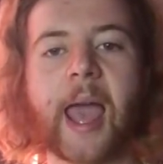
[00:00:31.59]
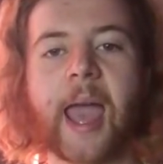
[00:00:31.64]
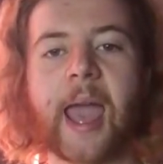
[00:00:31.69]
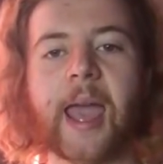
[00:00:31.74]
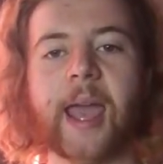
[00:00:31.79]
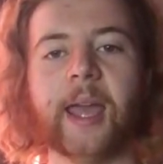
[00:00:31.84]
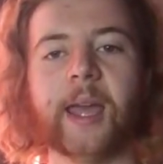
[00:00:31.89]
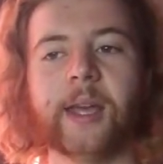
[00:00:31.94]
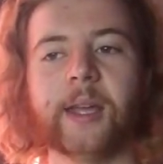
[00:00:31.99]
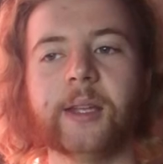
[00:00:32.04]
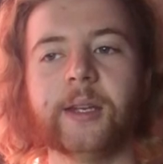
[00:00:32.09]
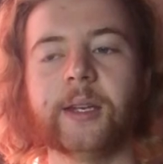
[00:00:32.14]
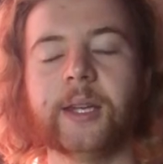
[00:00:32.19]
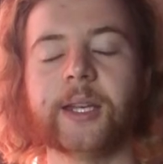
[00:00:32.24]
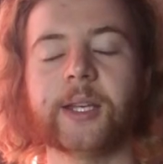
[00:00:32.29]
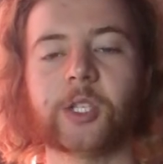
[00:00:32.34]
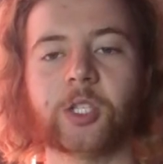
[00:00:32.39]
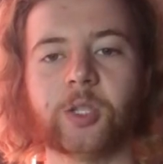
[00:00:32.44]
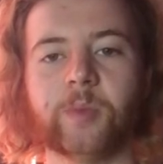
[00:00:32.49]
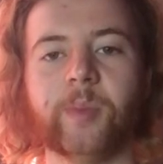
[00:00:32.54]
and
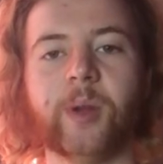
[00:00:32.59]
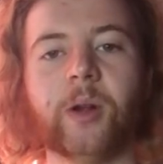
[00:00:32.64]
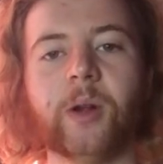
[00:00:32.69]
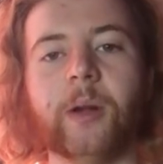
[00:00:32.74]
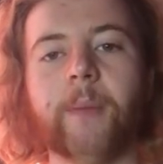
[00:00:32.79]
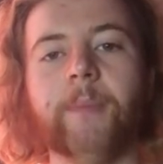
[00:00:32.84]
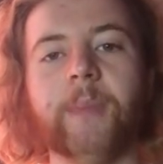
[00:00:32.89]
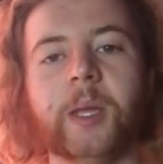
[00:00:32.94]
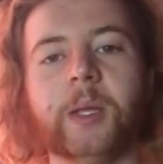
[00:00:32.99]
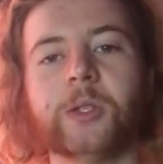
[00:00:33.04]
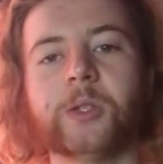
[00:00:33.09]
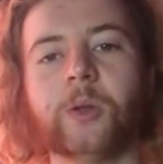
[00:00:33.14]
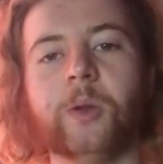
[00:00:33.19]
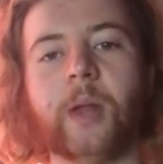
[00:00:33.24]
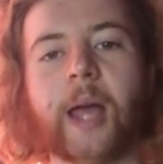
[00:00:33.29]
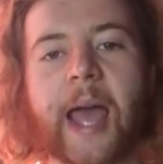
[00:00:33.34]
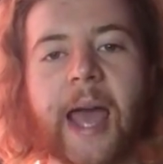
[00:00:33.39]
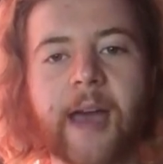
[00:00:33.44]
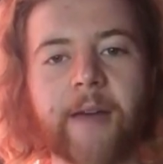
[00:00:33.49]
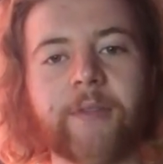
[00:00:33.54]

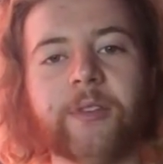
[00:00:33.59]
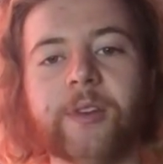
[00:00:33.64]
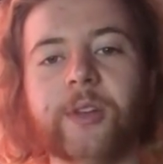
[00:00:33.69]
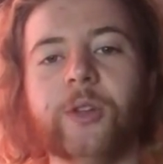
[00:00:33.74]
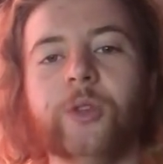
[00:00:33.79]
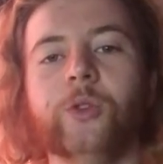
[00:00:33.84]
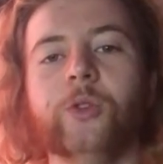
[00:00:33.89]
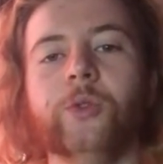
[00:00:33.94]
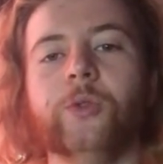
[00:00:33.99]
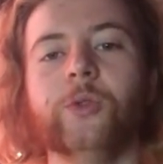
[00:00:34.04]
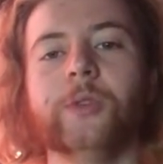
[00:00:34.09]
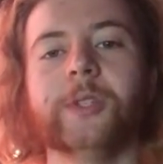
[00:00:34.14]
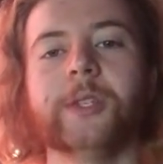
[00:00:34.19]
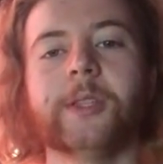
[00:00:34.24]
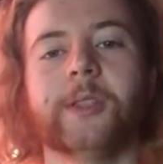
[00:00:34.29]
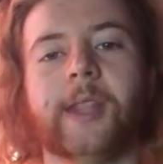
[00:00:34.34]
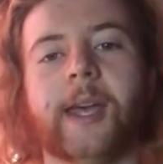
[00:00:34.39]
experimental avenues